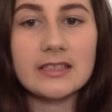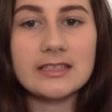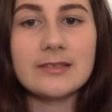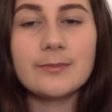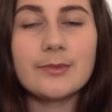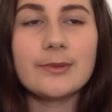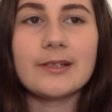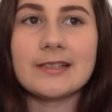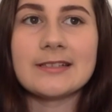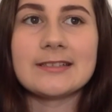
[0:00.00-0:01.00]
symbol
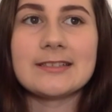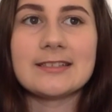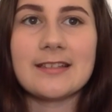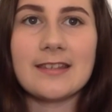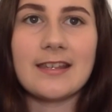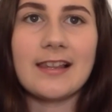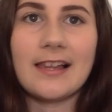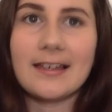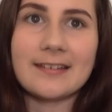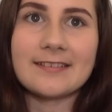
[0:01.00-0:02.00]
is the
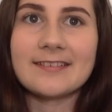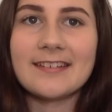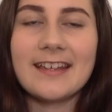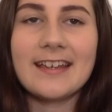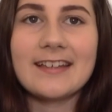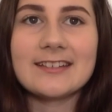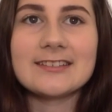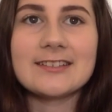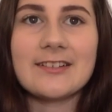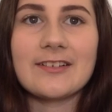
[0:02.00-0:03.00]
lion,
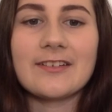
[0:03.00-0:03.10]
so